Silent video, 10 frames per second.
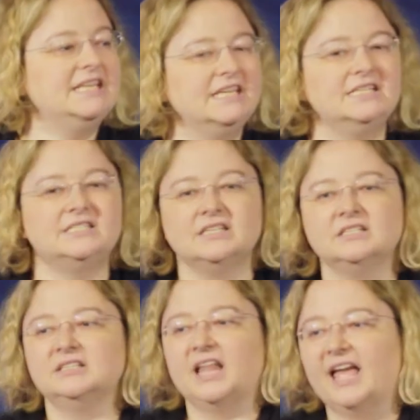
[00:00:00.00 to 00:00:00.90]
need
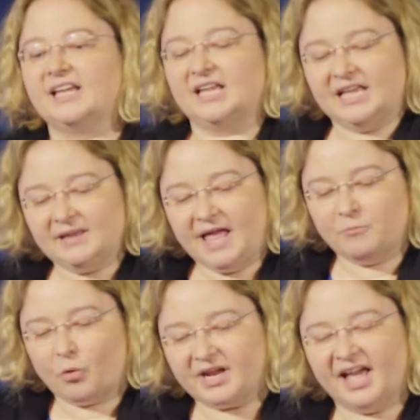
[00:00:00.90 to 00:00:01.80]
like a
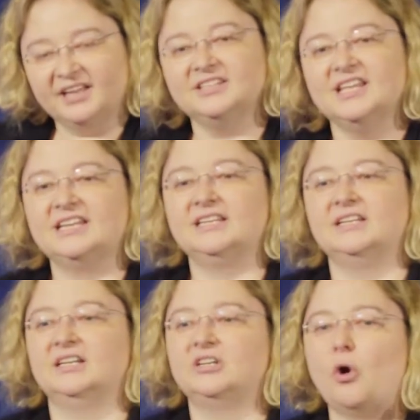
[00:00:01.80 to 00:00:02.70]
more
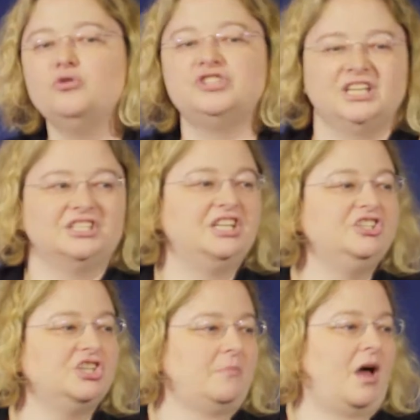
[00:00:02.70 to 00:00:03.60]
calculated coaching and
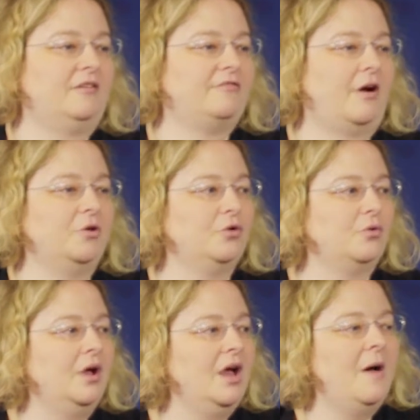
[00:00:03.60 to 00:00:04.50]
teaching model from
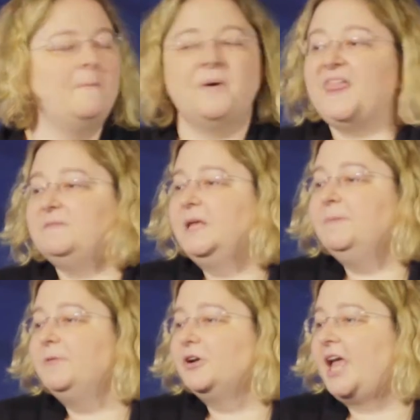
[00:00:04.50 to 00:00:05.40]
you, but that
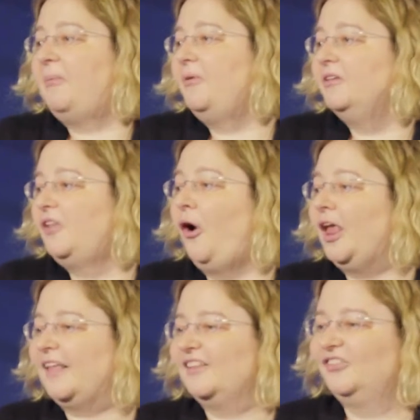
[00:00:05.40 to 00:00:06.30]
people are capable of
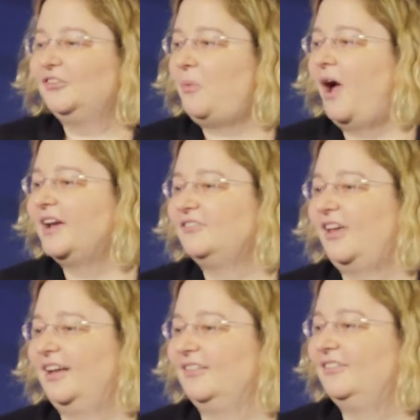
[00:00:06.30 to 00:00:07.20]
learning. This isn't rocket
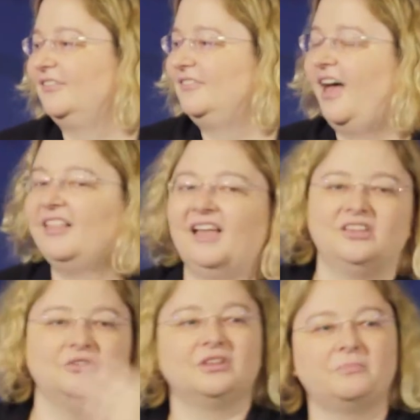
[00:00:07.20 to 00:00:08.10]
science. It's not
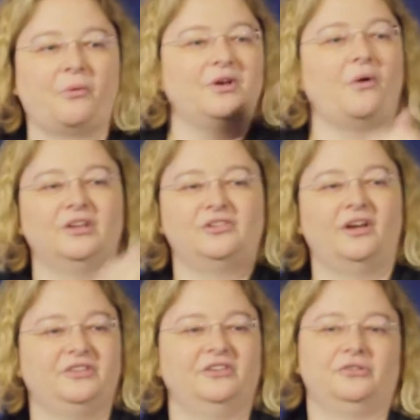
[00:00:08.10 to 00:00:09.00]
like you're either born knowing
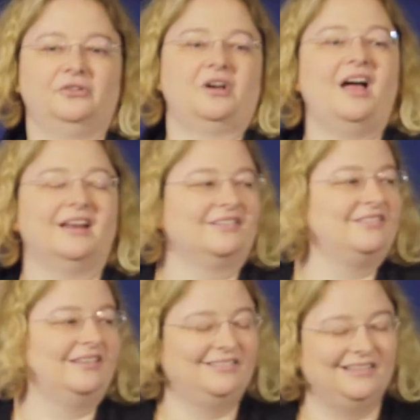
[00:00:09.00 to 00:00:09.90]
soft skills or you're not.
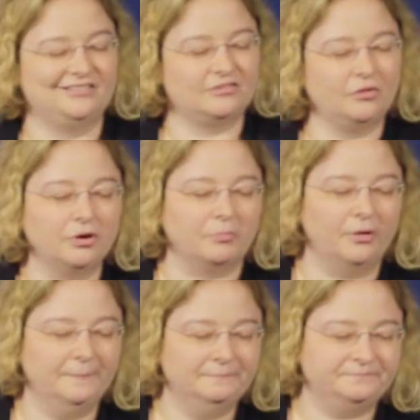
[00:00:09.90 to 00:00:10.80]
It's learnable.